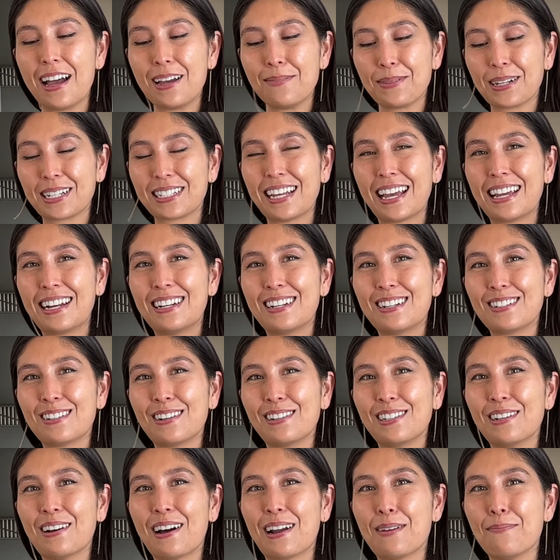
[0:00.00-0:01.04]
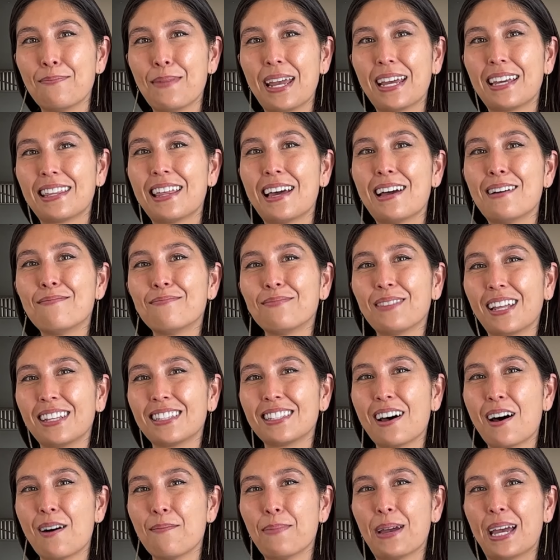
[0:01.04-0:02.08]
I'm excited to show you how to make them. Let's
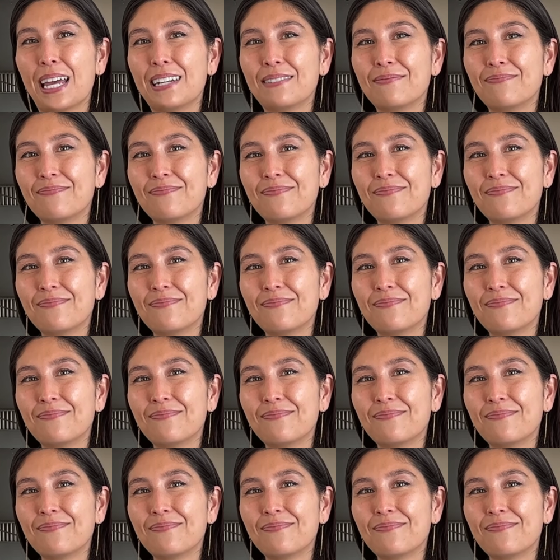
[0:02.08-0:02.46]
hop in.